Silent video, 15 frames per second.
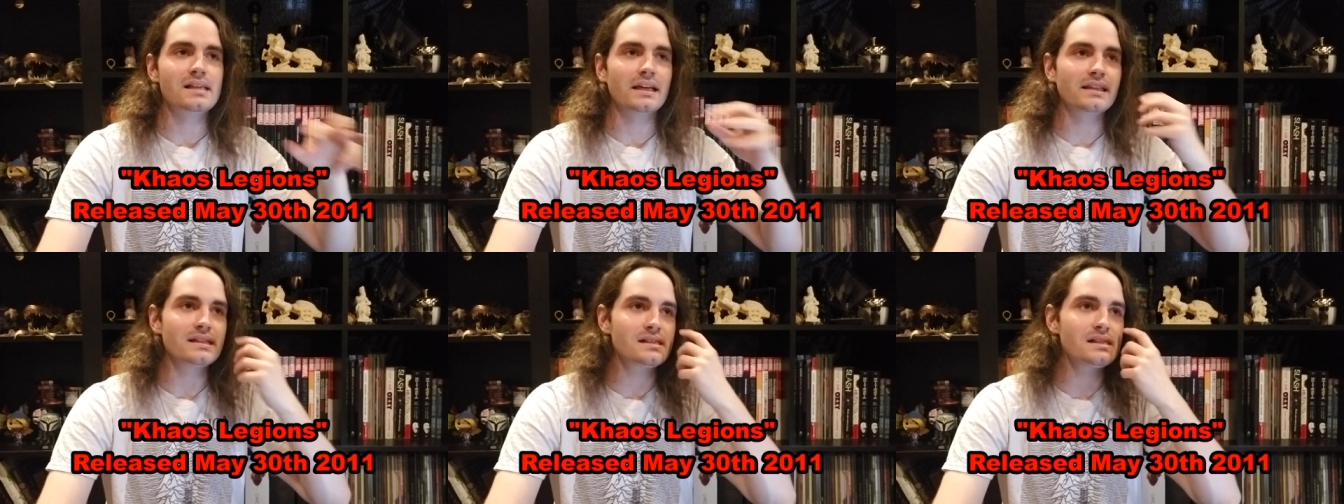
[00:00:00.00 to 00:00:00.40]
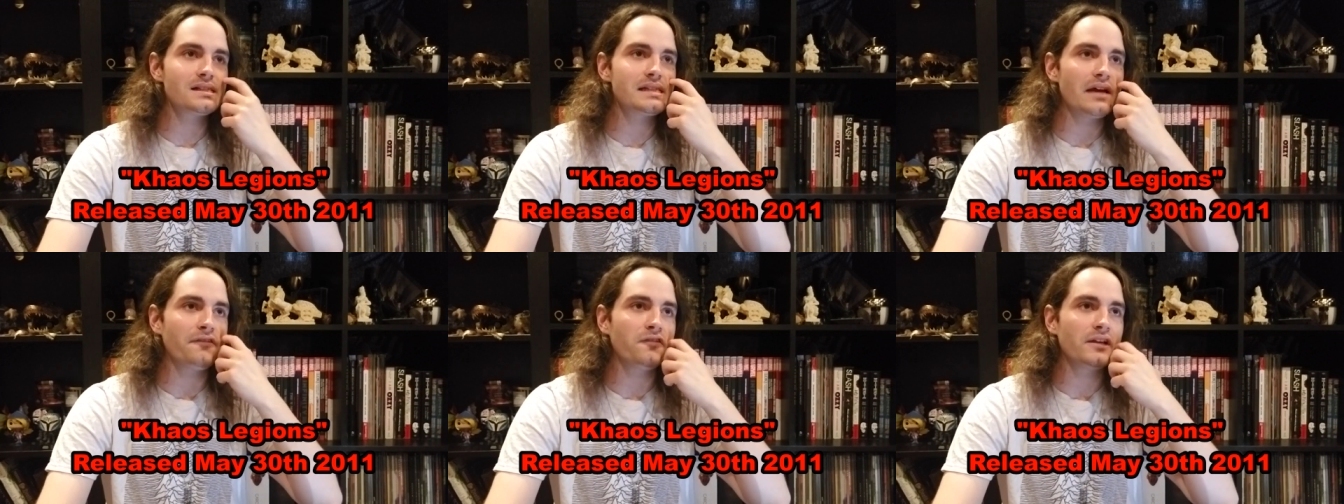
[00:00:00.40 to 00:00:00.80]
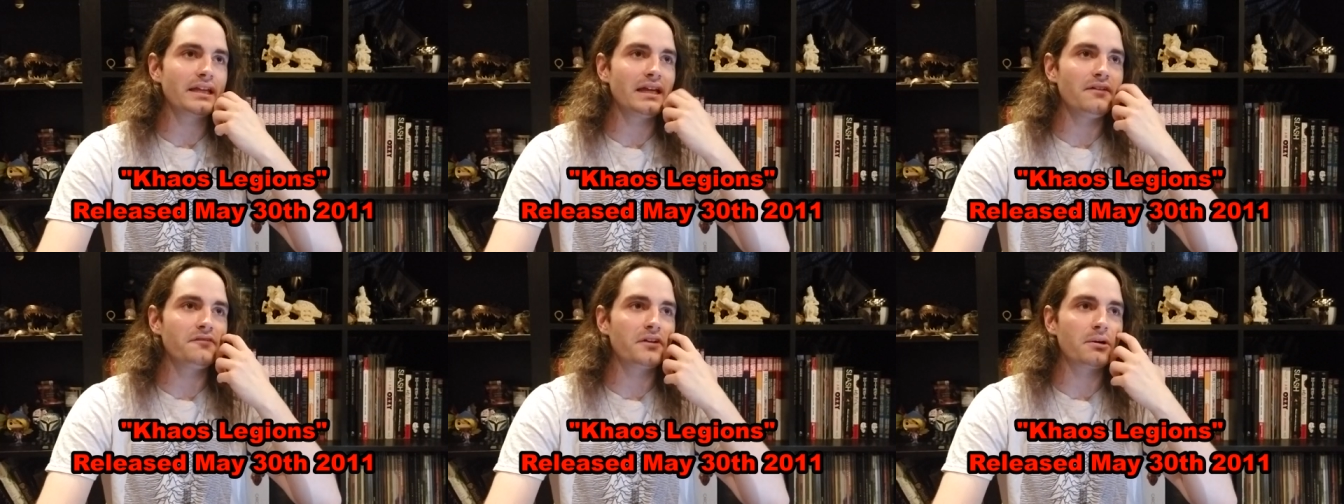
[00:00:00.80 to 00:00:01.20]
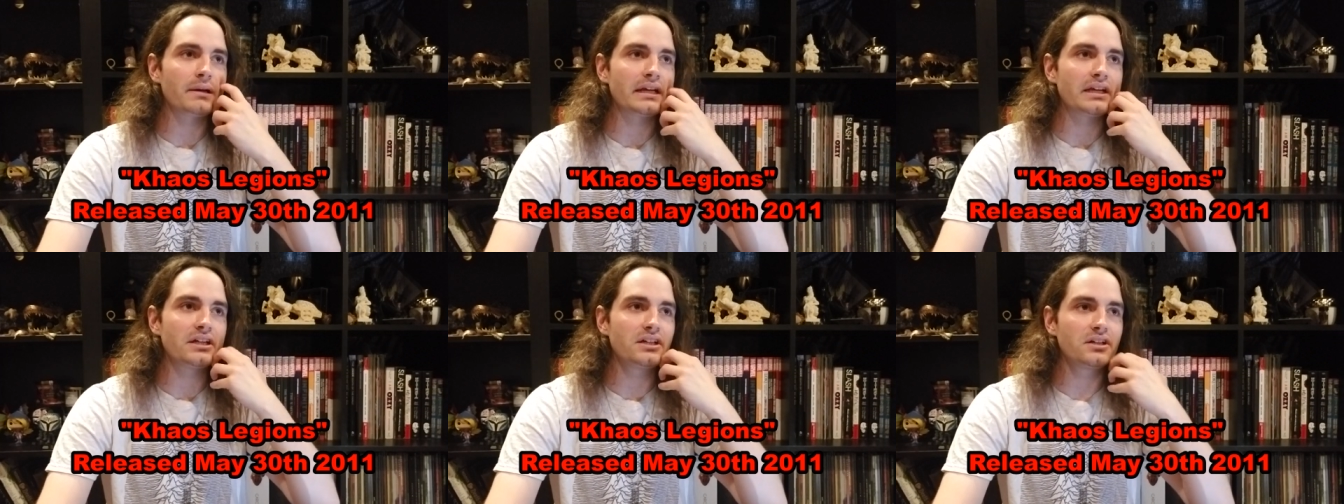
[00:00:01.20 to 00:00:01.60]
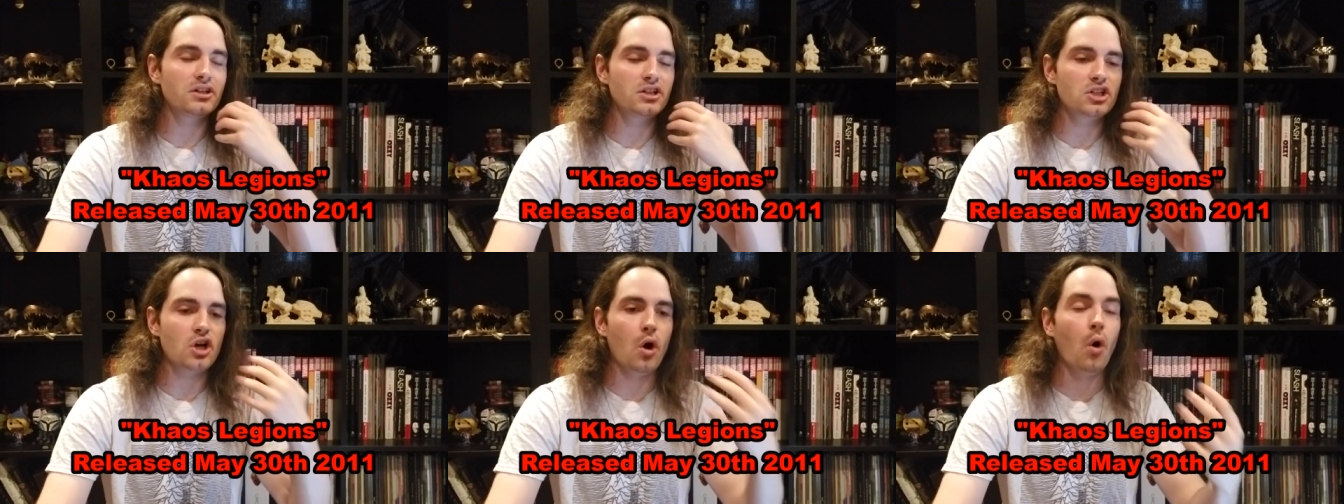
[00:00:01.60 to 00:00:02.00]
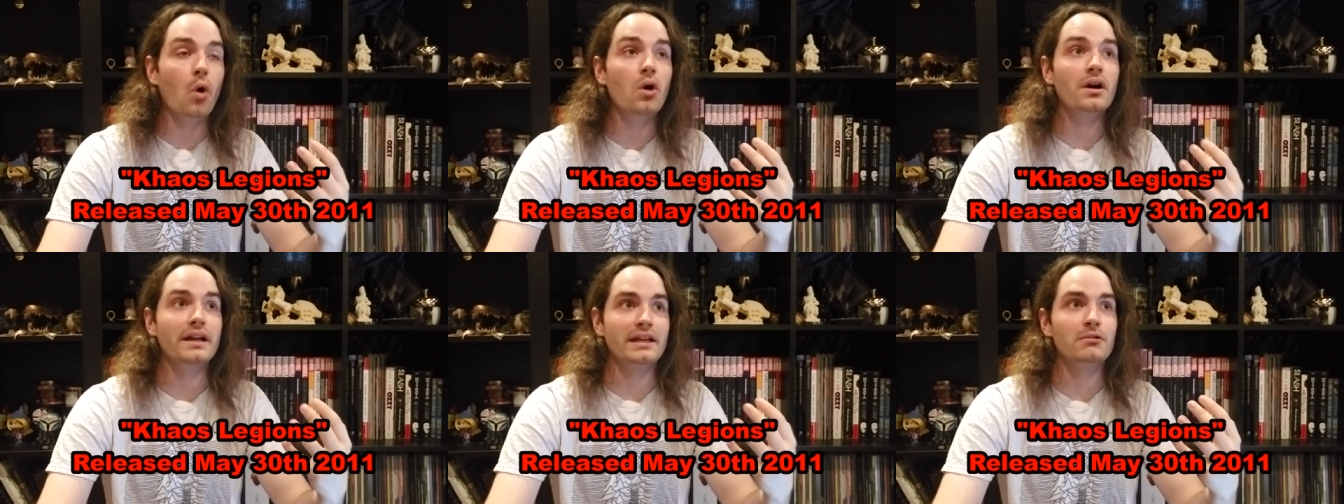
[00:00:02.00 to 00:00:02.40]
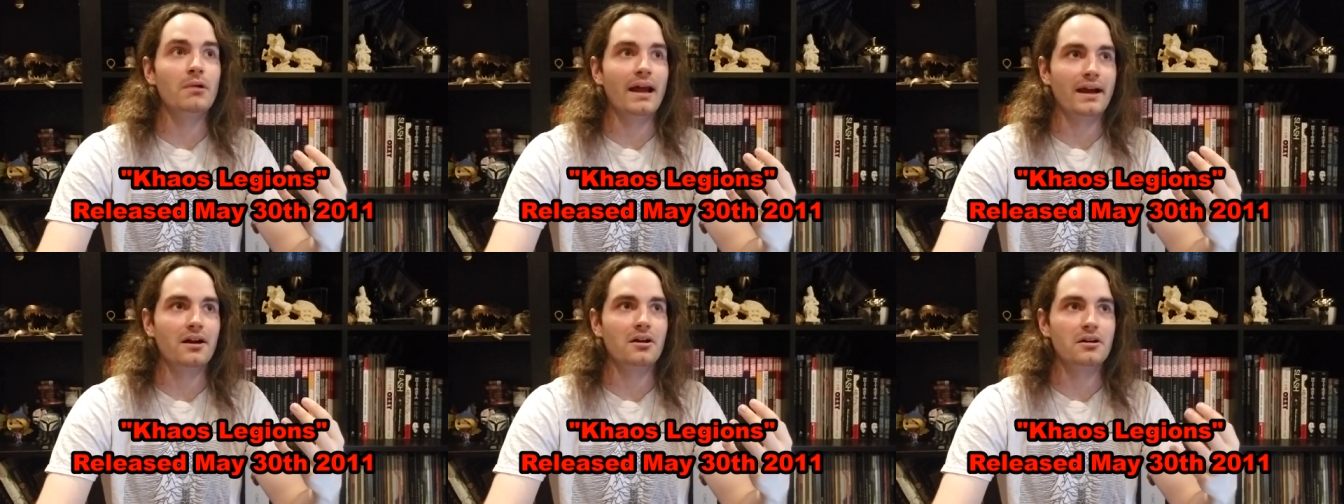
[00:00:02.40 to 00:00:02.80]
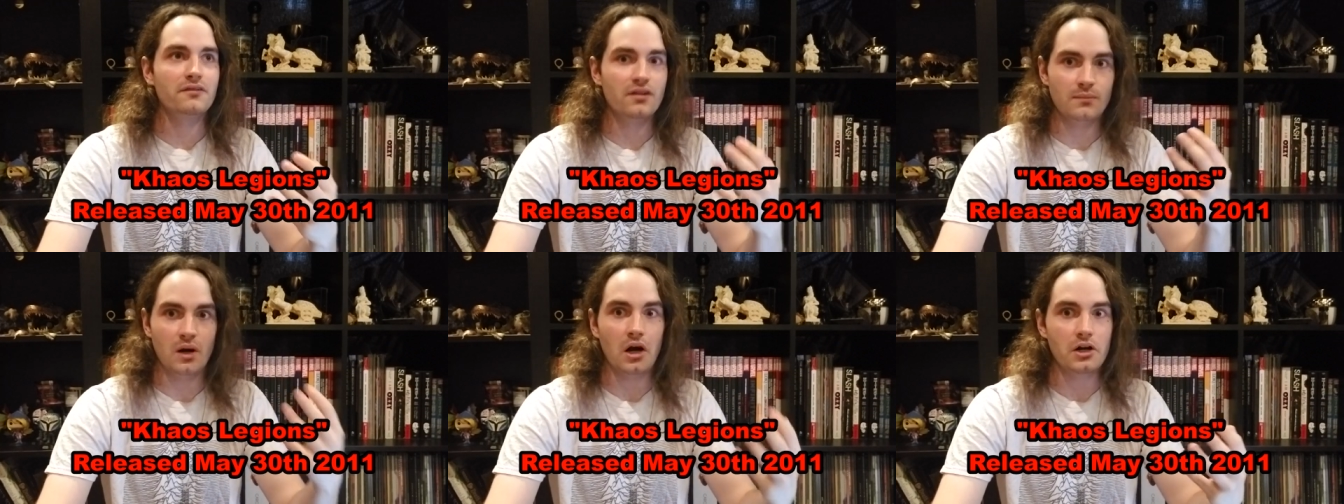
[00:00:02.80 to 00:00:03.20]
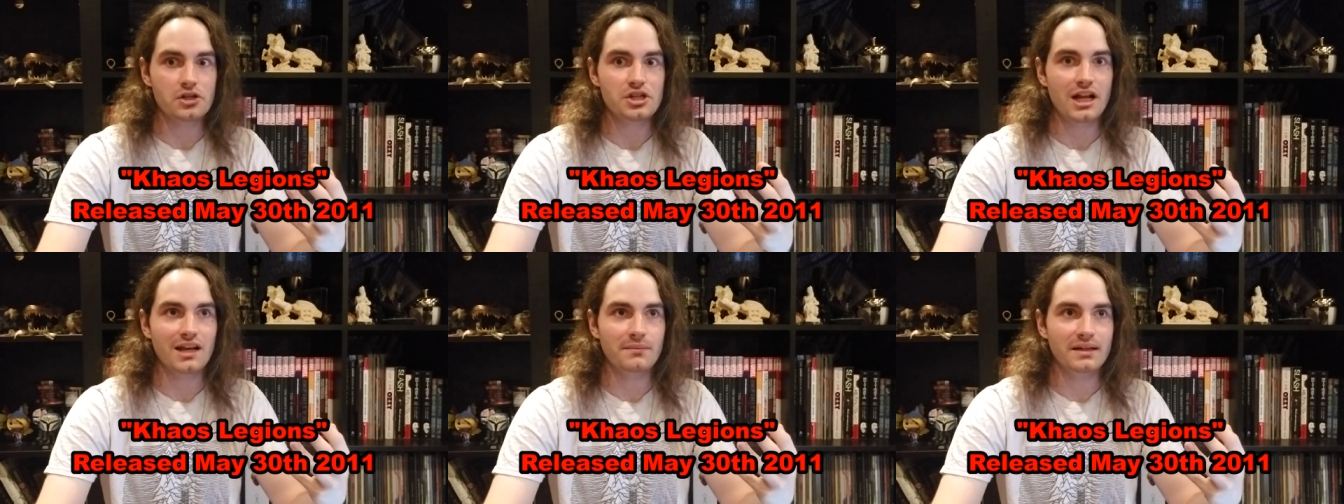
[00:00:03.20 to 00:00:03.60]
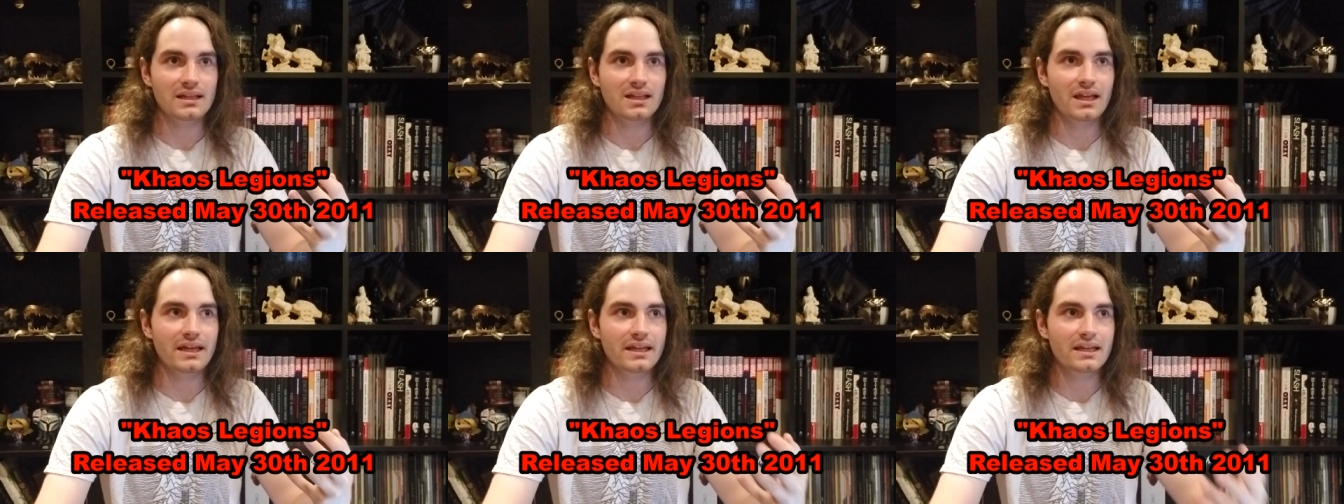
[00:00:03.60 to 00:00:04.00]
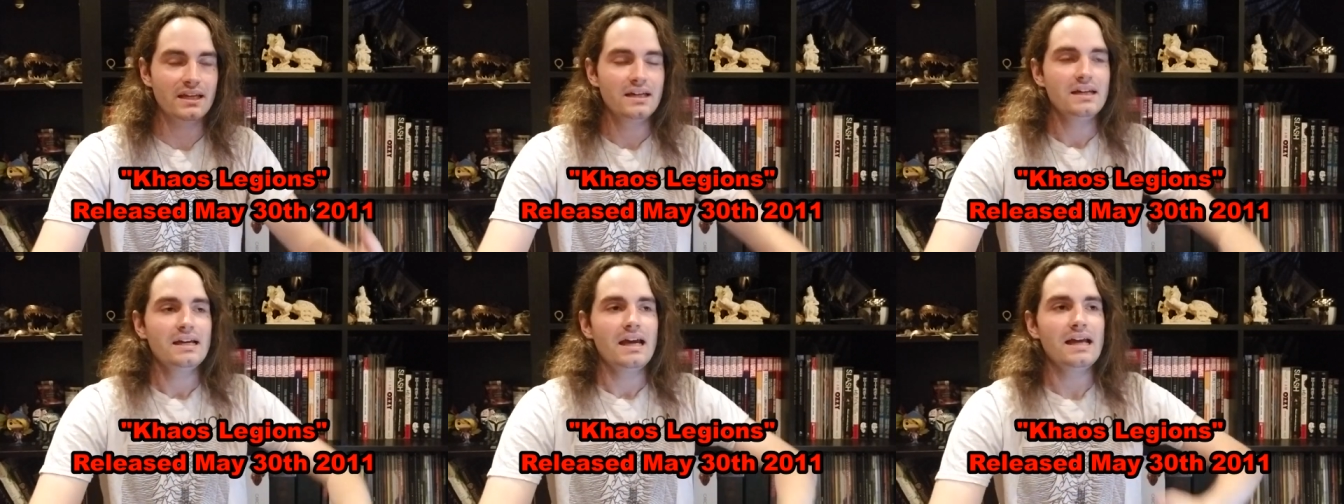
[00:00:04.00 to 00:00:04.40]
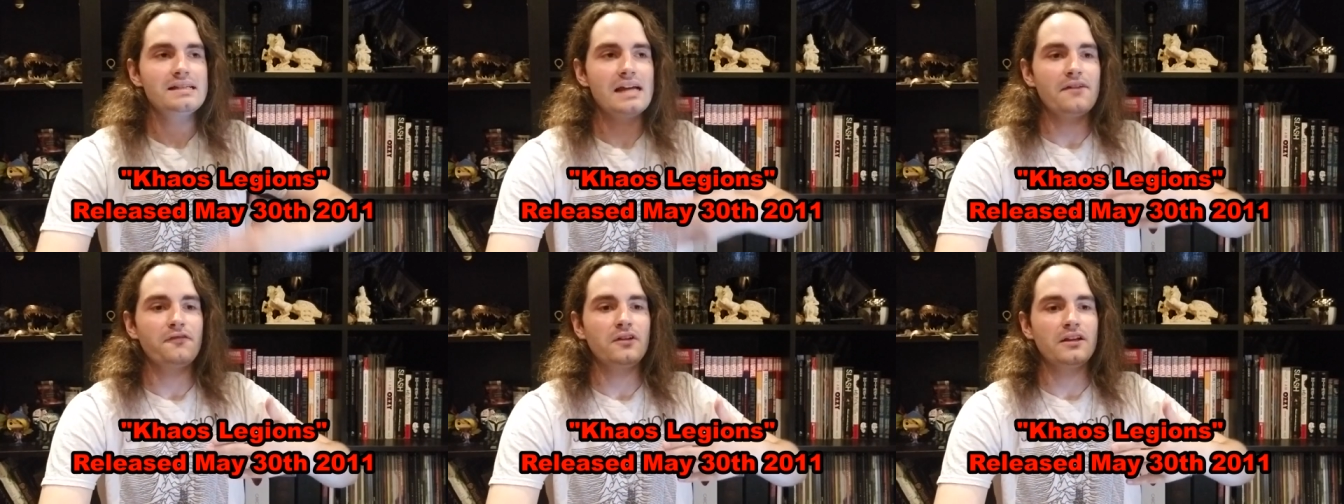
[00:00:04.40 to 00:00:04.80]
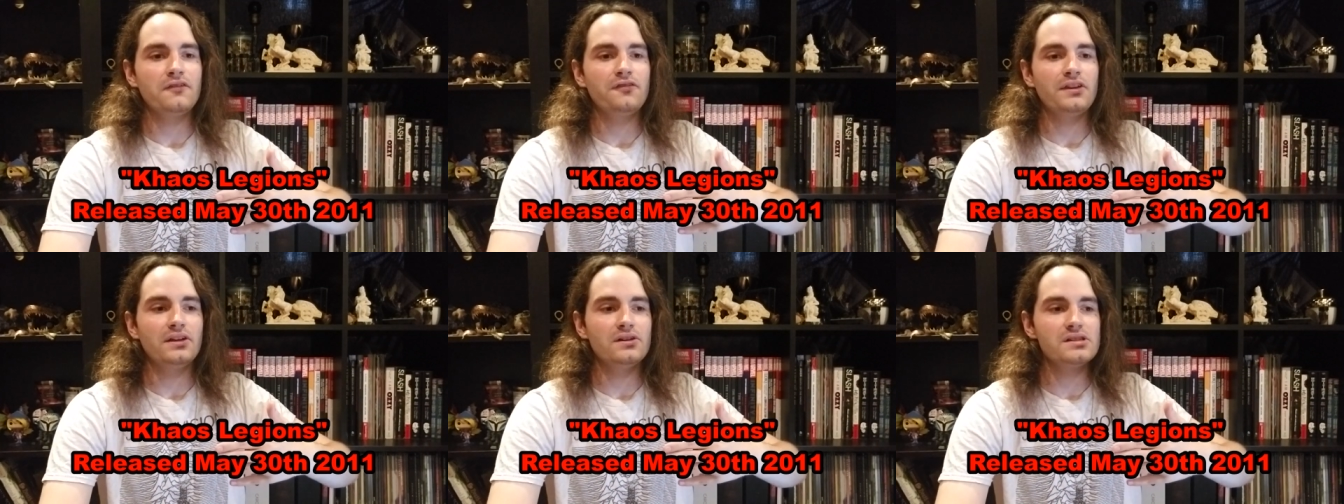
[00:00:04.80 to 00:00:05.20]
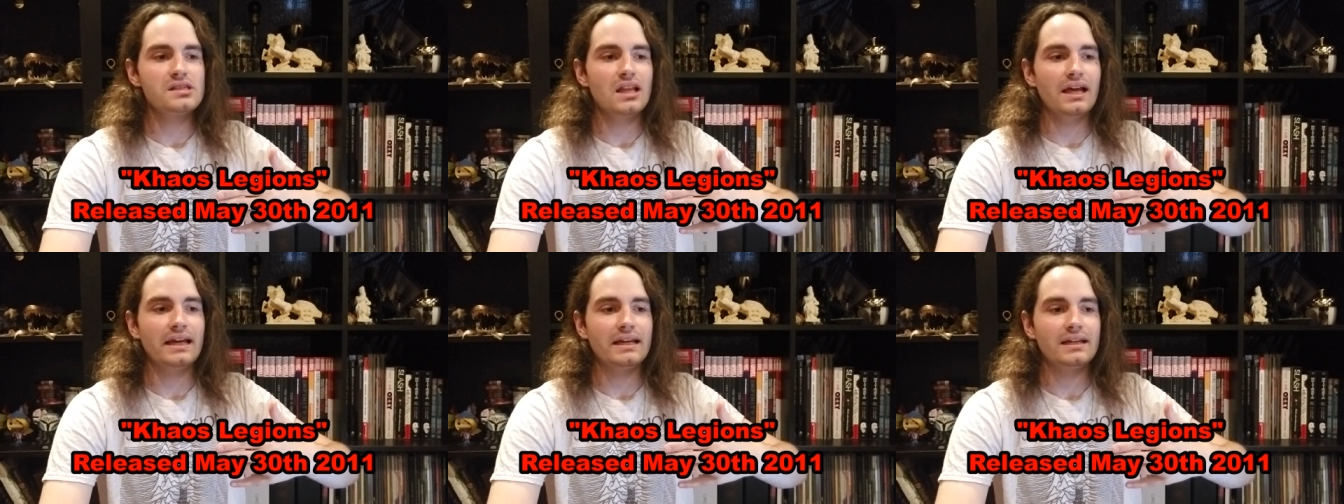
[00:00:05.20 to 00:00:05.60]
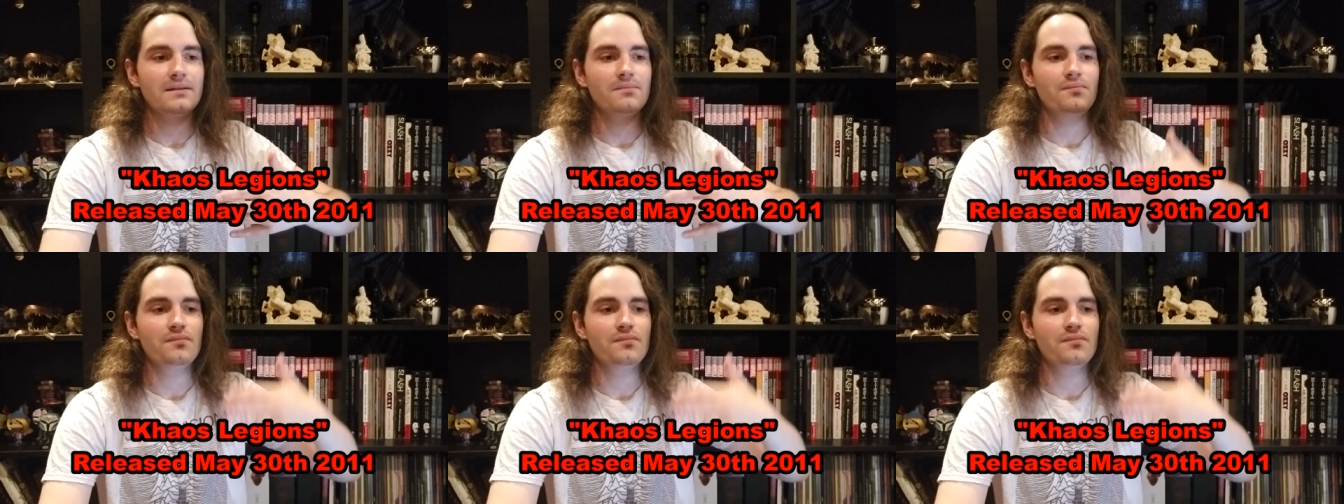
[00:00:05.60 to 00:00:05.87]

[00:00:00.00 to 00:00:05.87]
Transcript: Like this is definitely a very corny record from Arch Enemy. Like it definitely feels like